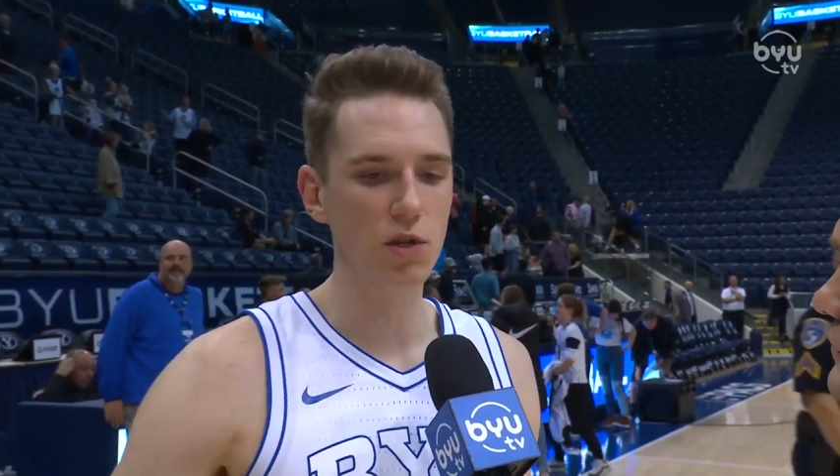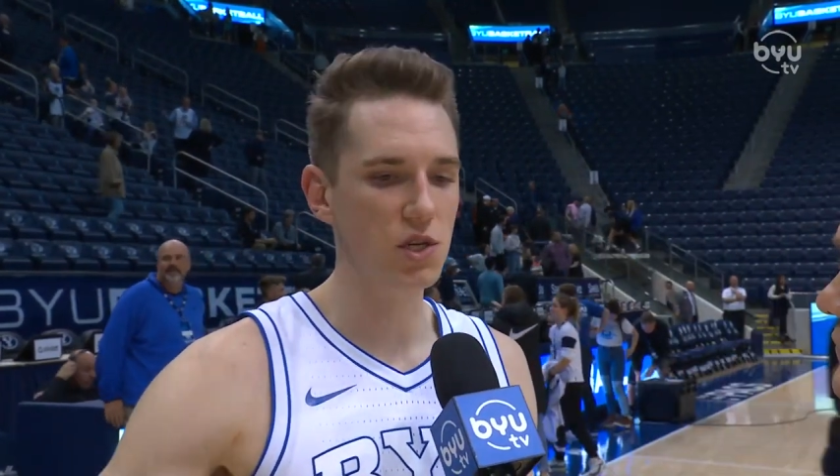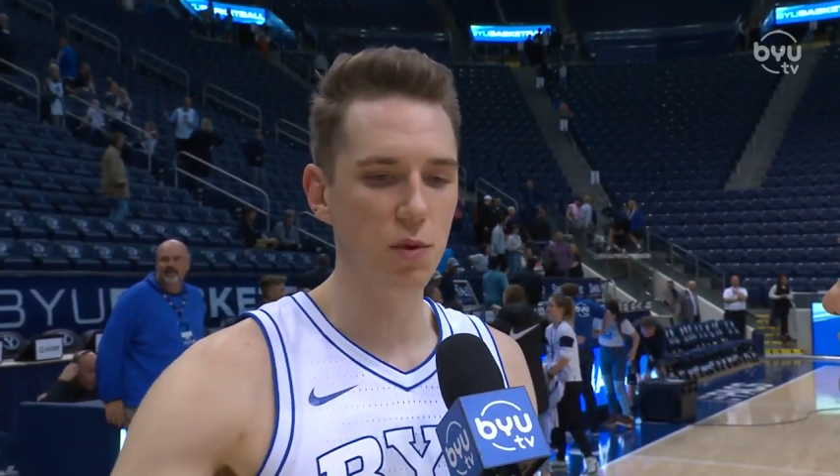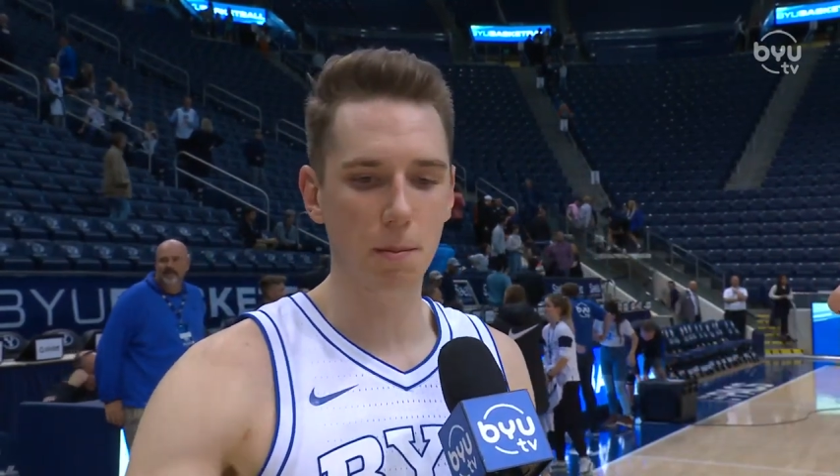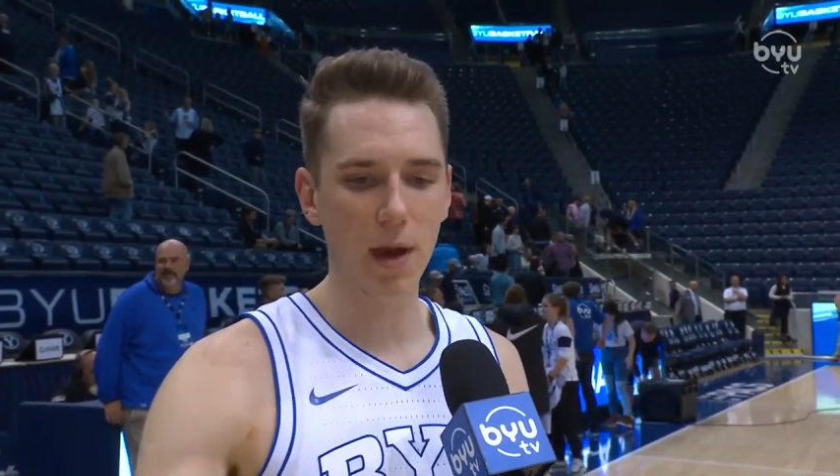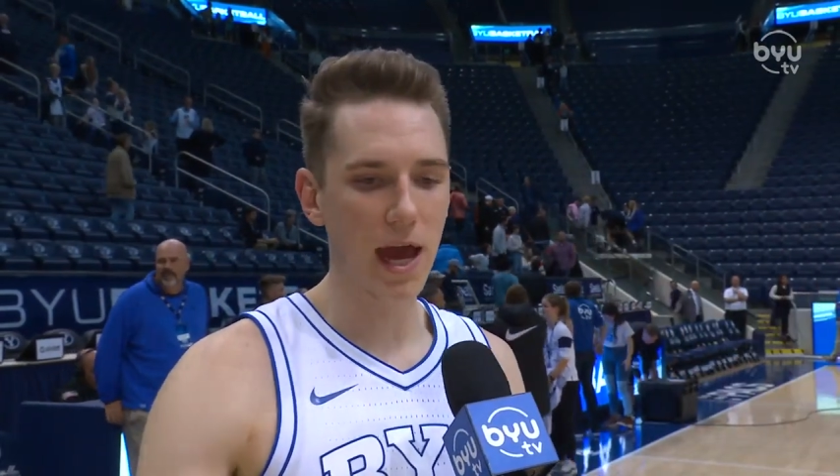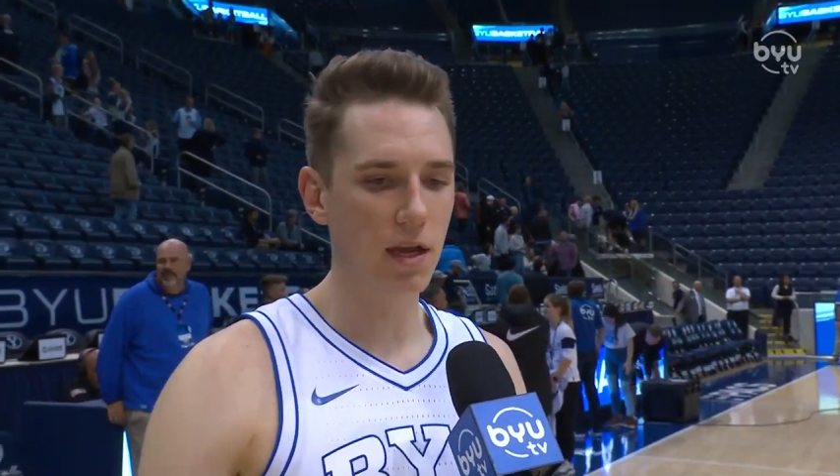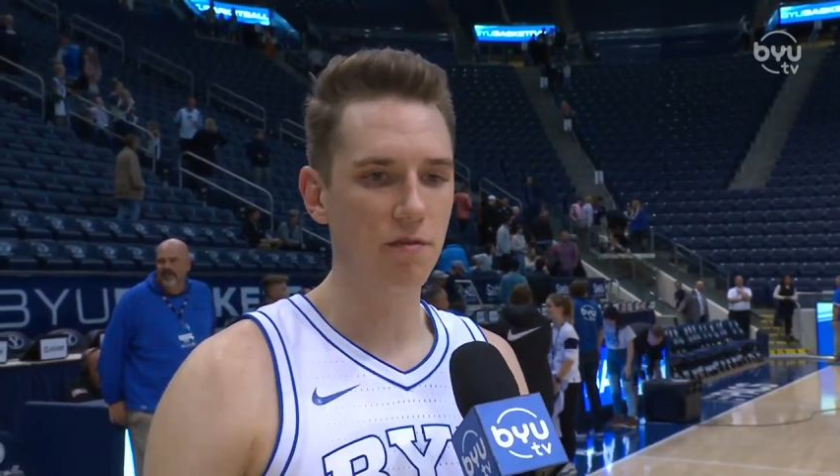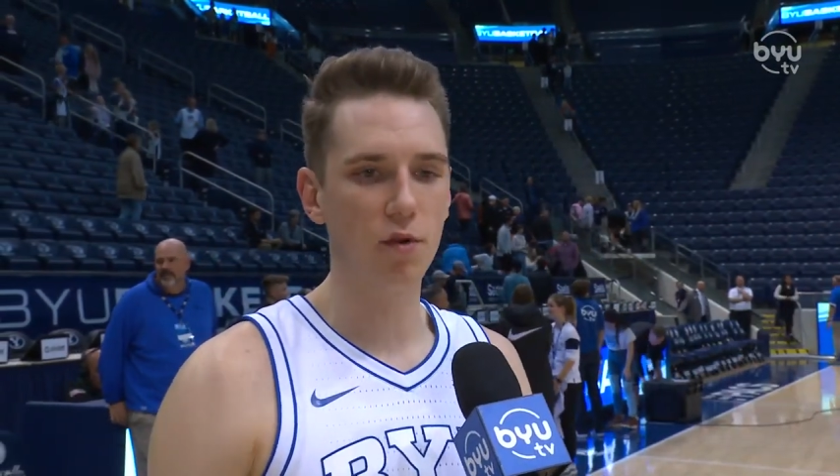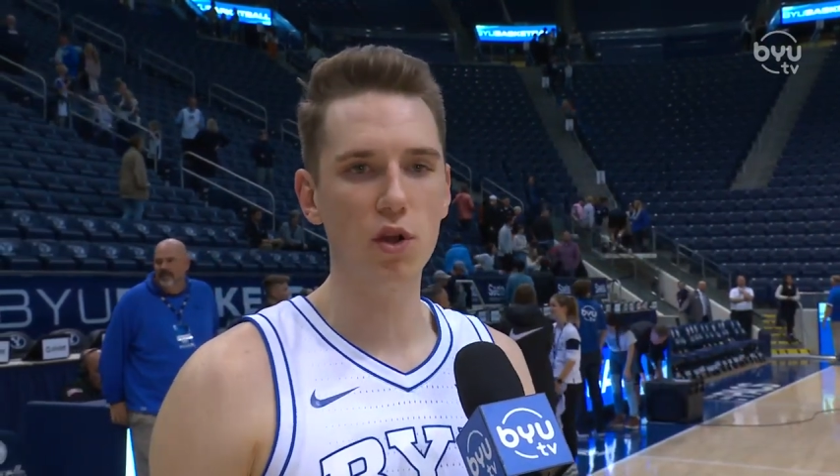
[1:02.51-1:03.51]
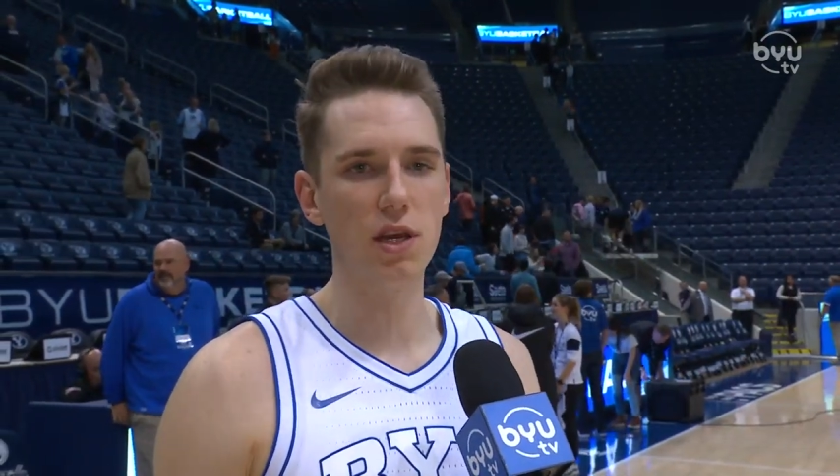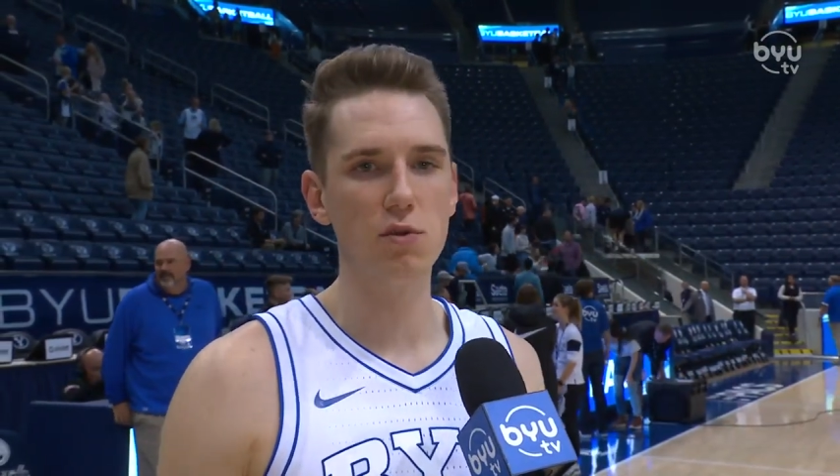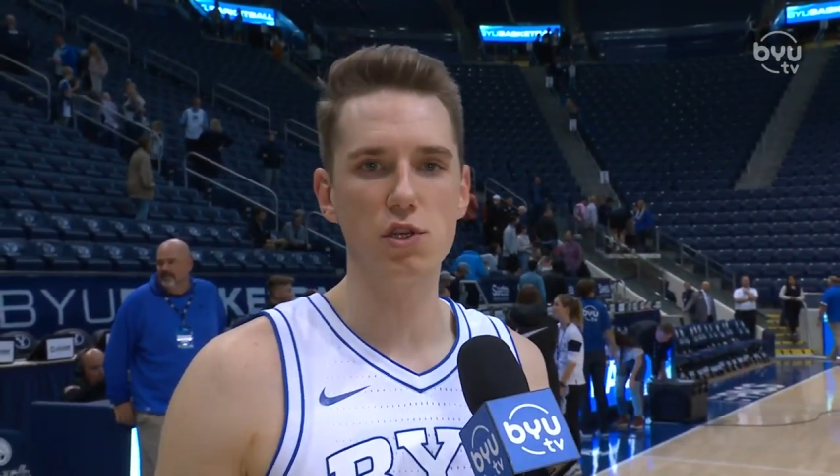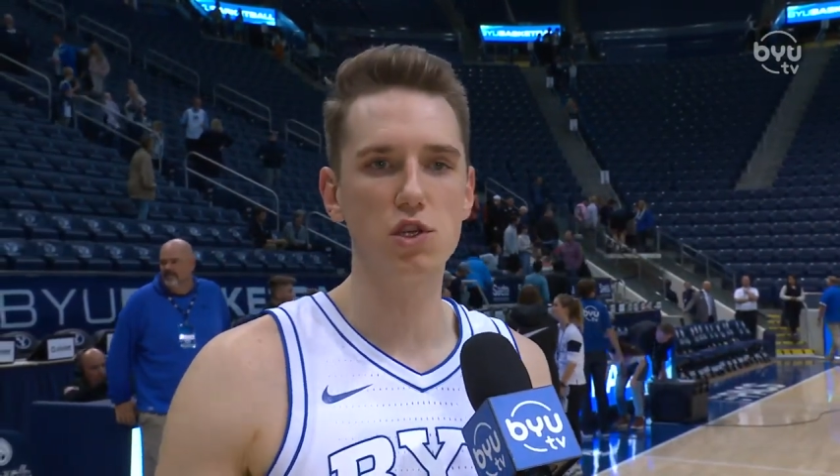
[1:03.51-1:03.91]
was just went back and forth and it was